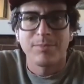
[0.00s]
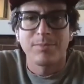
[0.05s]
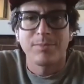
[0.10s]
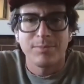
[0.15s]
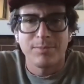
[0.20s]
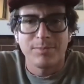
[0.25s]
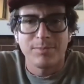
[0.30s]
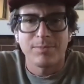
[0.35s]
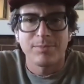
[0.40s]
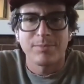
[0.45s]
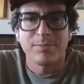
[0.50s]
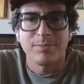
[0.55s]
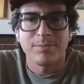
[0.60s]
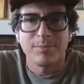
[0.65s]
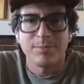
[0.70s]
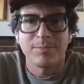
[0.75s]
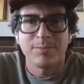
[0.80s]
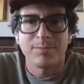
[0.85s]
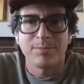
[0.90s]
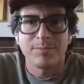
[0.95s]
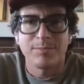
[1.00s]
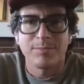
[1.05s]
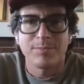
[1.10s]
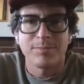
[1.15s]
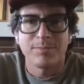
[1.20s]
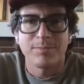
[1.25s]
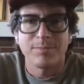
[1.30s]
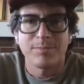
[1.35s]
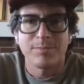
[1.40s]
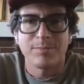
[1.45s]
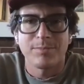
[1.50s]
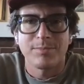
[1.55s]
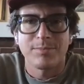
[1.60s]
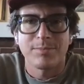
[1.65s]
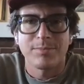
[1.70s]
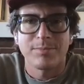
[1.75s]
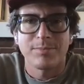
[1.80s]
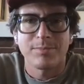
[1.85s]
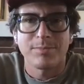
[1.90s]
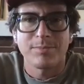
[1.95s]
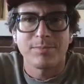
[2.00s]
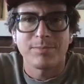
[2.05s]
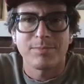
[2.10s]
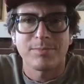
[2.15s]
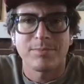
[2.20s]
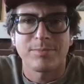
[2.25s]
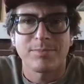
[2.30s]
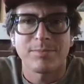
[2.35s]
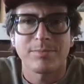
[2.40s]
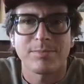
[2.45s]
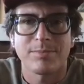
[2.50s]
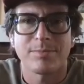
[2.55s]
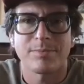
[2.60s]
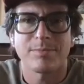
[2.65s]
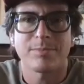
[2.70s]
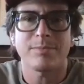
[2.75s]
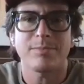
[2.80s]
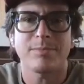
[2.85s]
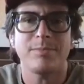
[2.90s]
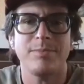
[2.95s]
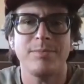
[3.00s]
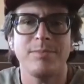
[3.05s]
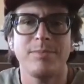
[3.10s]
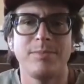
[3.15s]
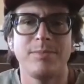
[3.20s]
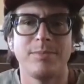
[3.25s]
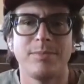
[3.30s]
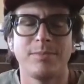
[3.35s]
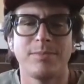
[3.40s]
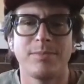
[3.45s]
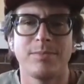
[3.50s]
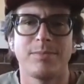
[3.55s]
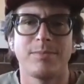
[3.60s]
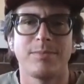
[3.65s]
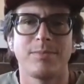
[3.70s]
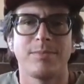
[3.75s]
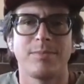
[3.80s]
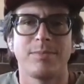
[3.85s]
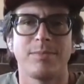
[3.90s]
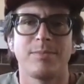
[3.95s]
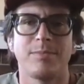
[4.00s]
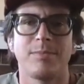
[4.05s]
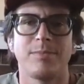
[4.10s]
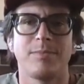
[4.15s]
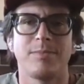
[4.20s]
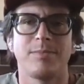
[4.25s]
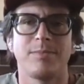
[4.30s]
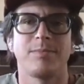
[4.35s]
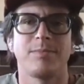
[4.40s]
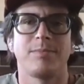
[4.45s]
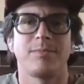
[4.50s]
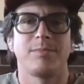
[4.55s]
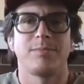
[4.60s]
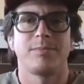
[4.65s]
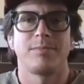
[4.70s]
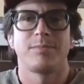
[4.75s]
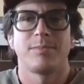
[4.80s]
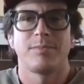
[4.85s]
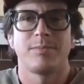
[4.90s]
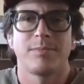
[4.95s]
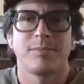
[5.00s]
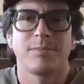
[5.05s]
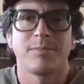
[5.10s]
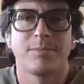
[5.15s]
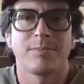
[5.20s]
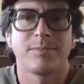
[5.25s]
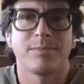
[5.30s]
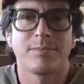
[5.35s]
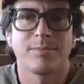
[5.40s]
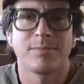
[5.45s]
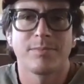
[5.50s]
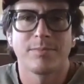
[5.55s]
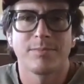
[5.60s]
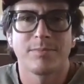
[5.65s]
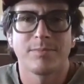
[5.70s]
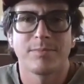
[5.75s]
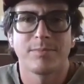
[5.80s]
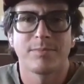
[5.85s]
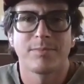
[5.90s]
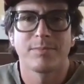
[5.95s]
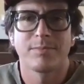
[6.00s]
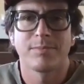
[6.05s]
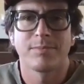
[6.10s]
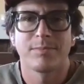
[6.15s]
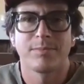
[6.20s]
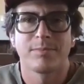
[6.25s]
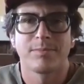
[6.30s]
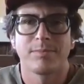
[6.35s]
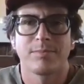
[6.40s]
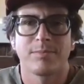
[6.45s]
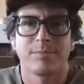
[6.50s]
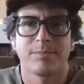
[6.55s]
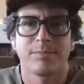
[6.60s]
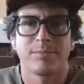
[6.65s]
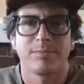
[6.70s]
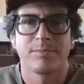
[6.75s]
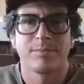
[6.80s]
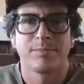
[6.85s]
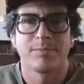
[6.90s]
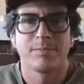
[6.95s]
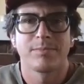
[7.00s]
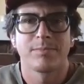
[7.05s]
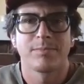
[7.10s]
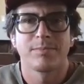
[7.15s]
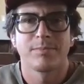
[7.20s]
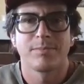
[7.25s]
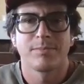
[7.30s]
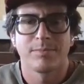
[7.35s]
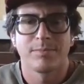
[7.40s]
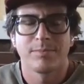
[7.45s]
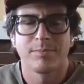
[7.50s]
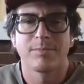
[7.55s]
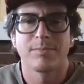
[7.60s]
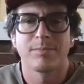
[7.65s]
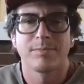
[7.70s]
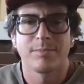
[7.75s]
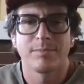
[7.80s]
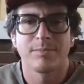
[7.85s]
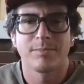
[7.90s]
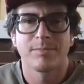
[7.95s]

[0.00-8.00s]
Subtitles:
This person isn't speaking.